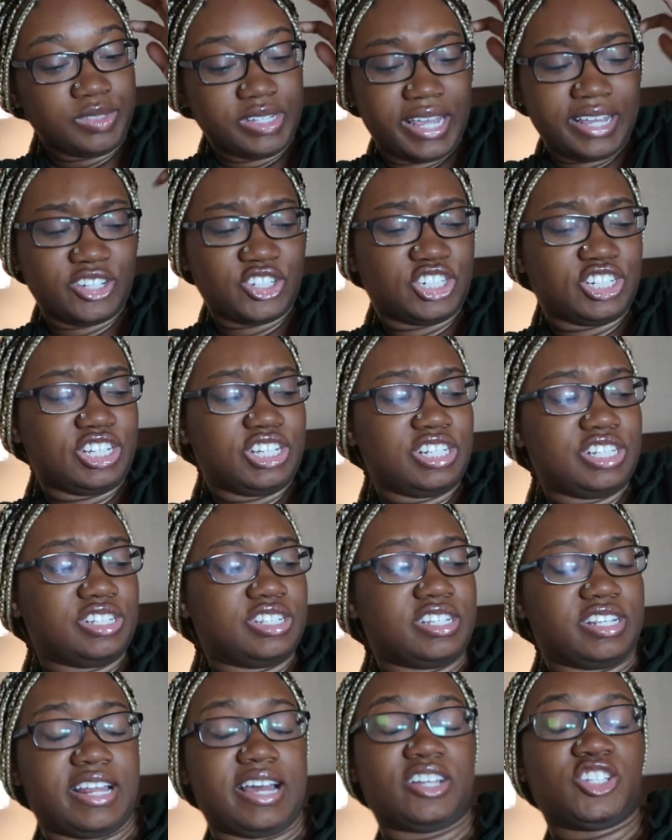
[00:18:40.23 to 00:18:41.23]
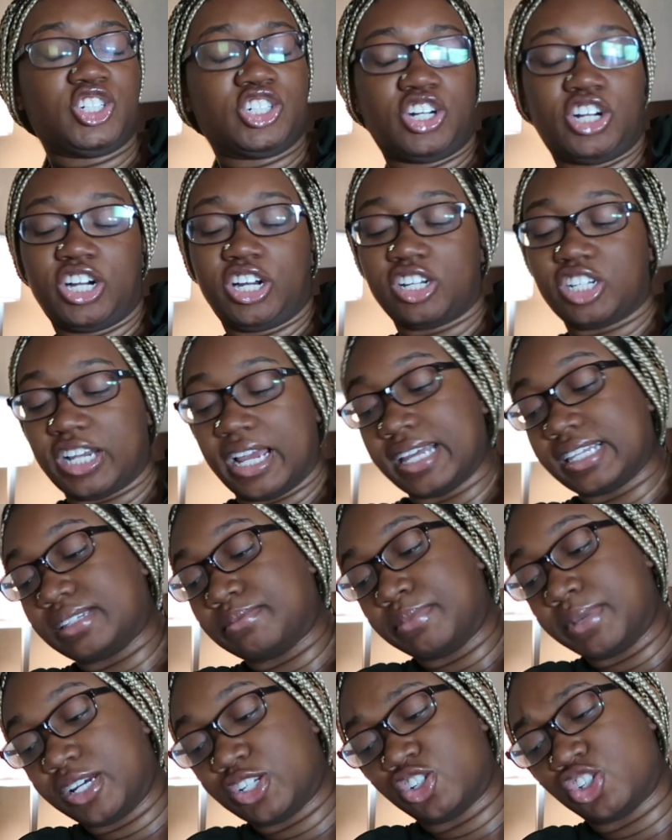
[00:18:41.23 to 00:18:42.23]
And she did not charge as
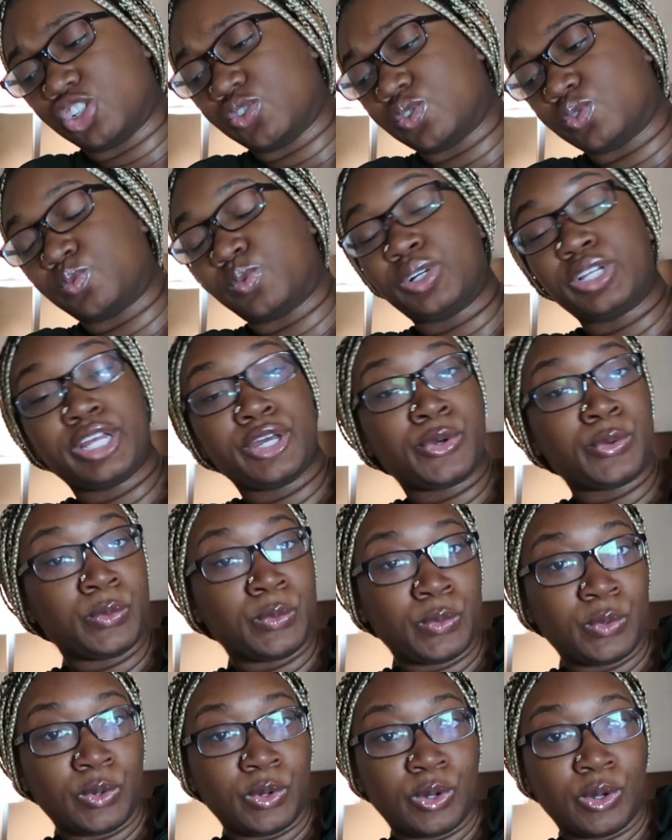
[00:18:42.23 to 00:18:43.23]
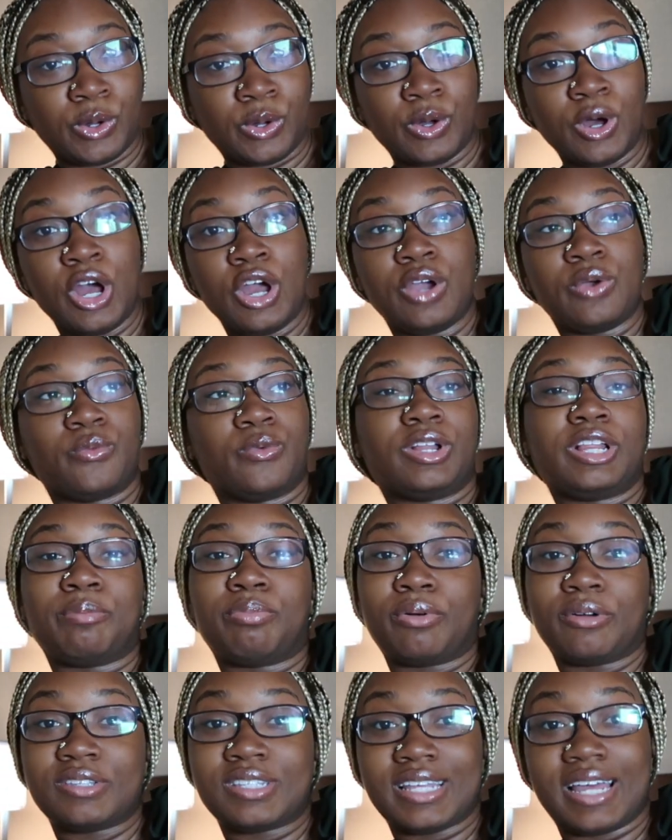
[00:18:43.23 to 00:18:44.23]
much. She was really cool, really
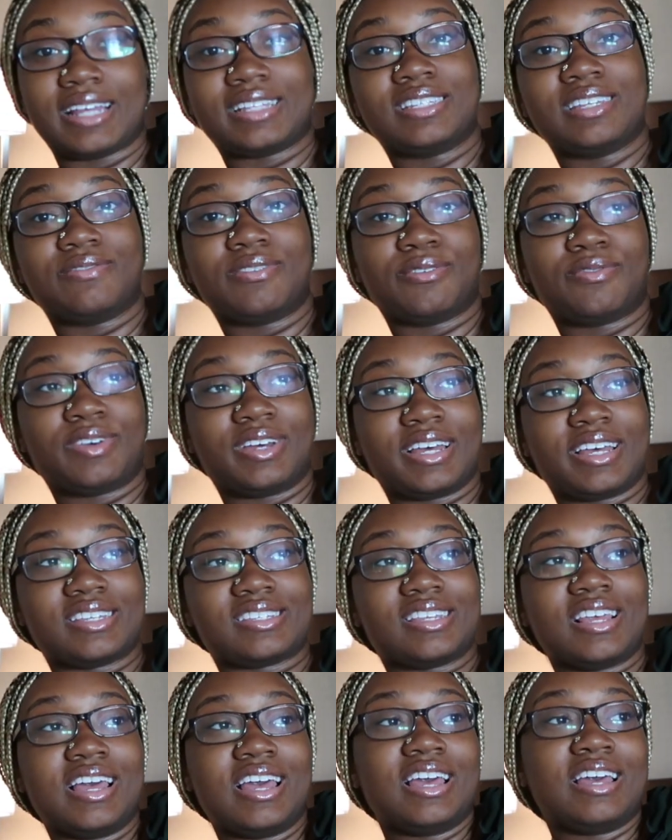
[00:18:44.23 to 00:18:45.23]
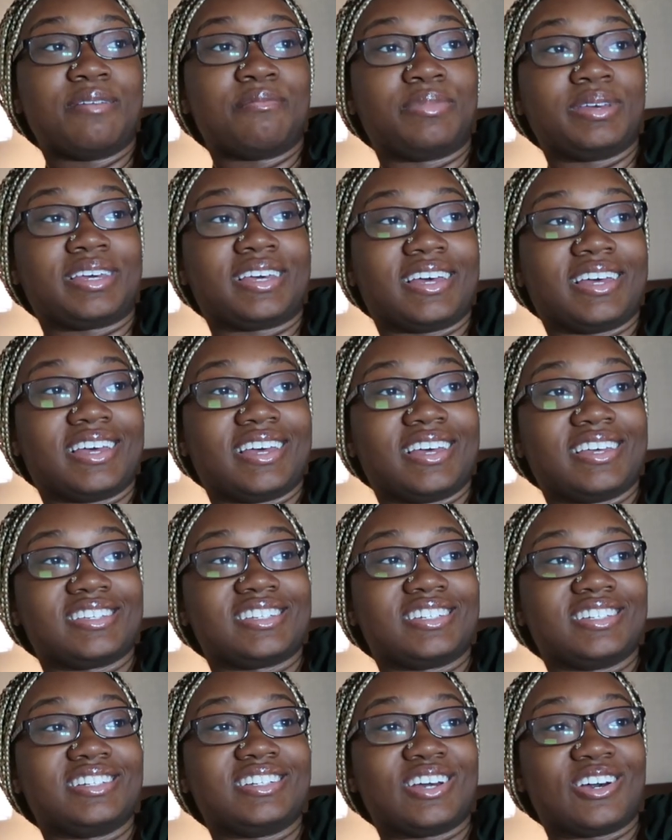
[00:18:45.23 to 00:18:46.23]
protective of us, because
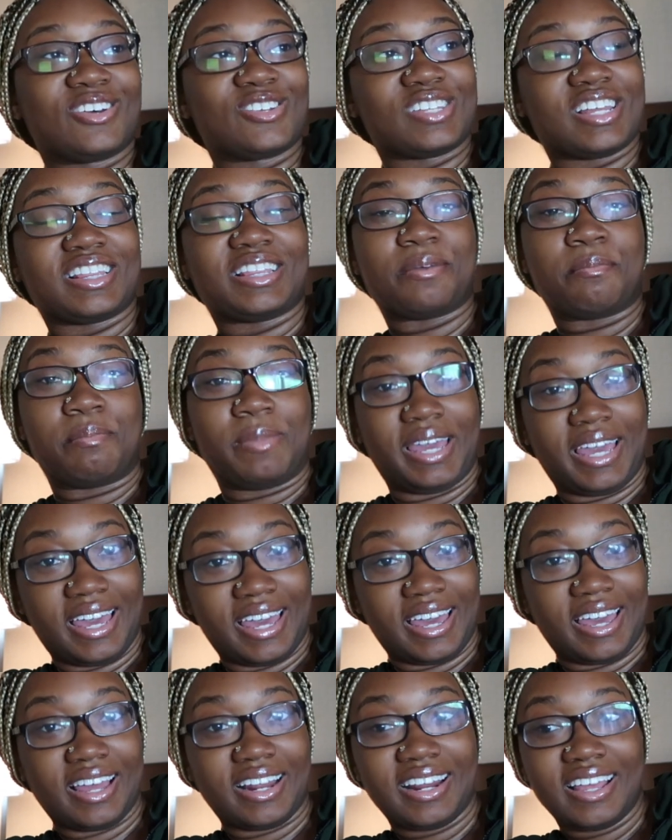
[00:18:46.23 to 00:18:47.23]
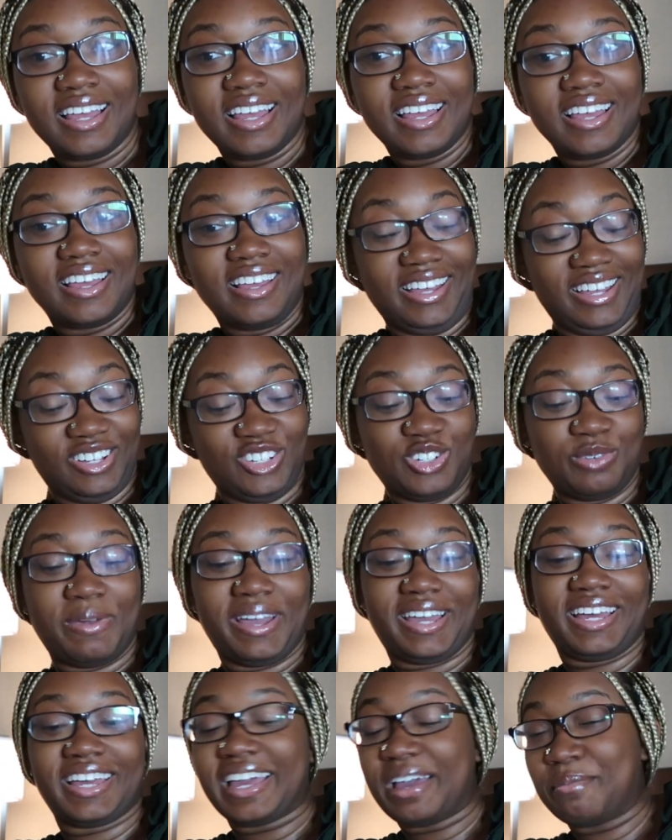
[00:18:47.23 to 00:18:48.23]
she knows that the men in
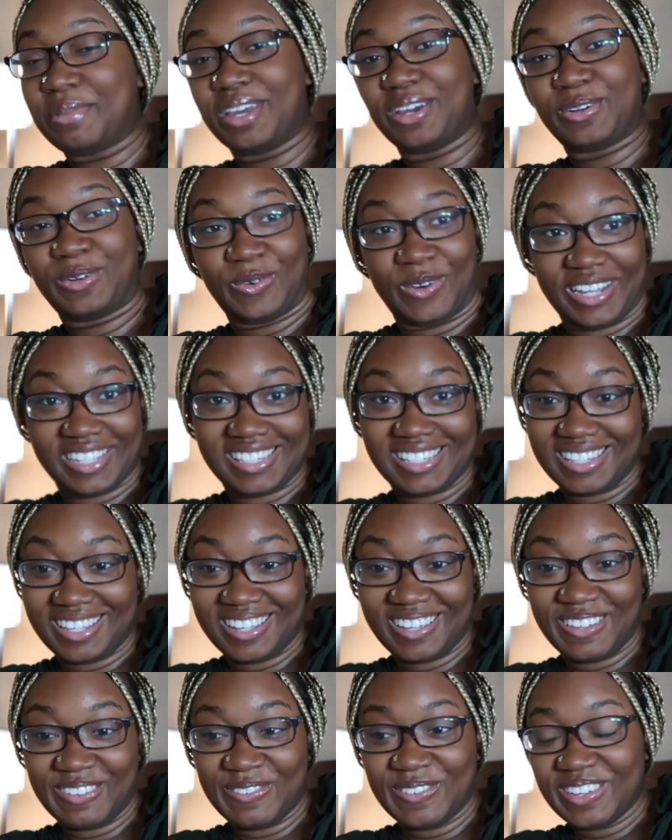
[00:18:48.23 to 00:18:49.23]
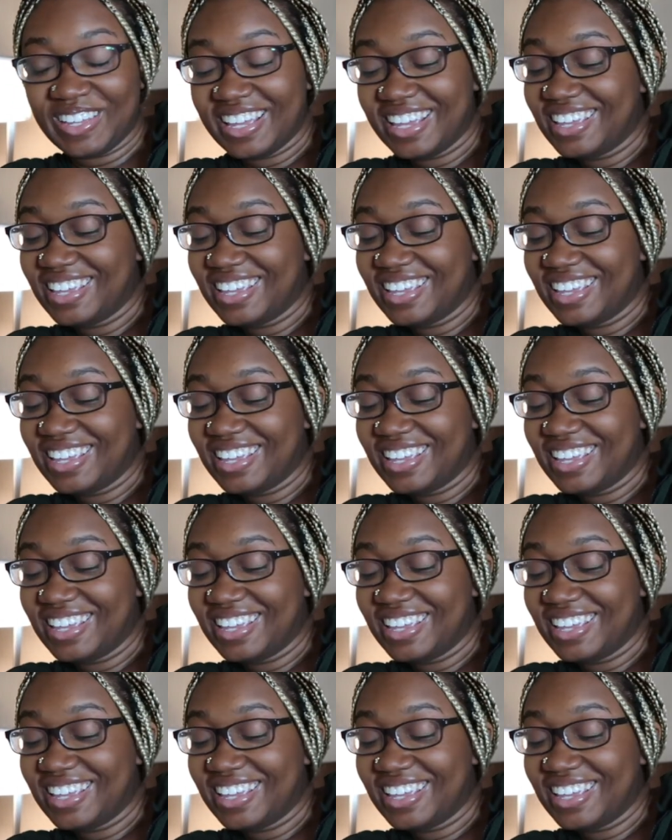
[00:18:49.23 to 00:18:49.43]
Jamaica can be aggressive.